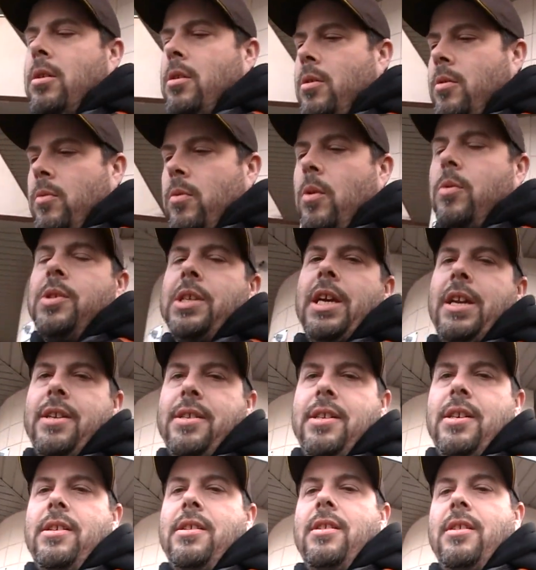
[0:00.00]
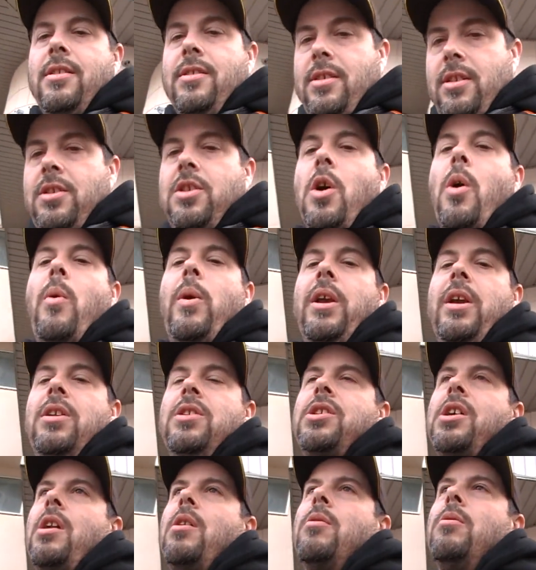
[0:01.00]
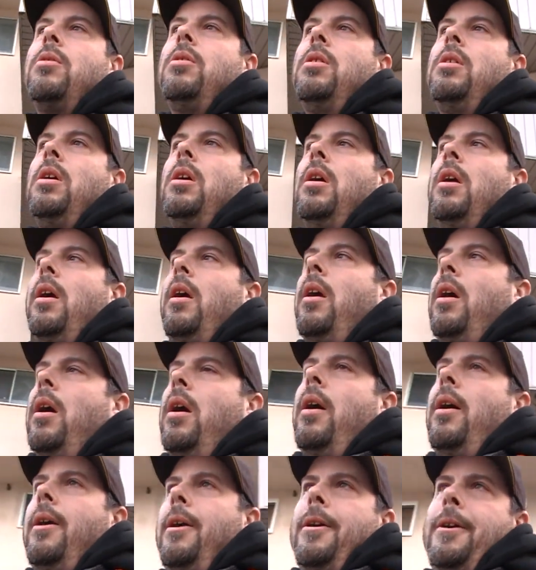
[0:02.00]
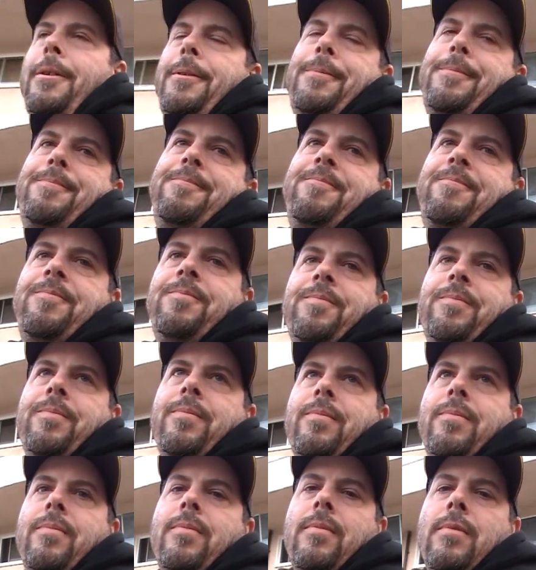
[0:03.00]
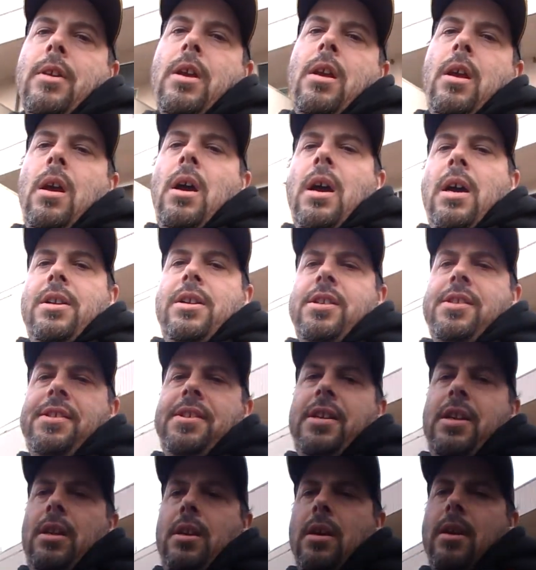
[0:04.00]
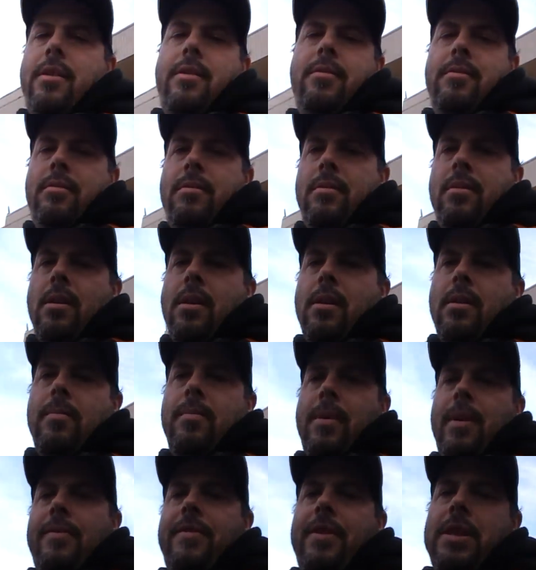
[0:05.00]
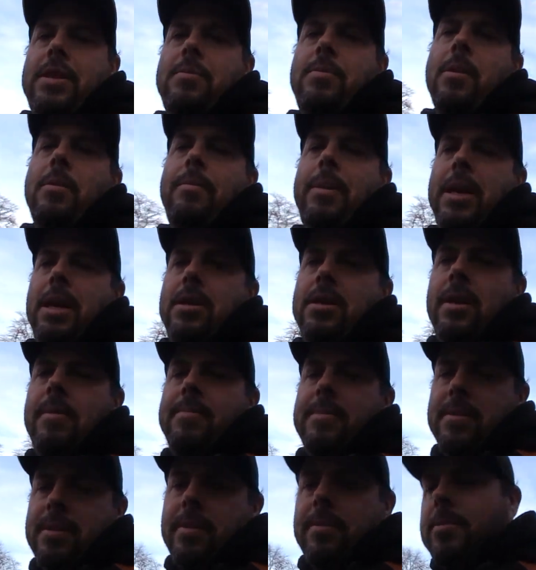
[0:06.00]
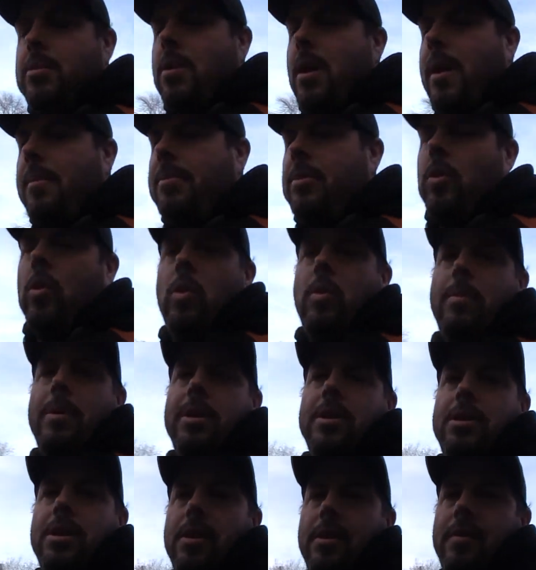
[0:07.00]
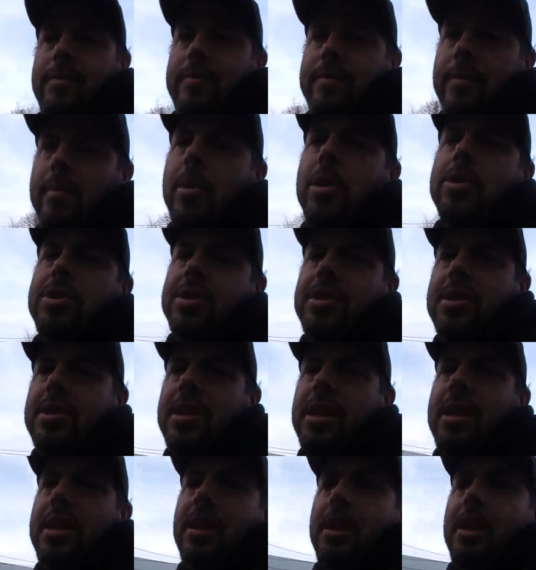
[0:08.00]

roadside assistance and towing in general, I just seen on my Facebook page, I'm subscribed to a whole bunch of emergency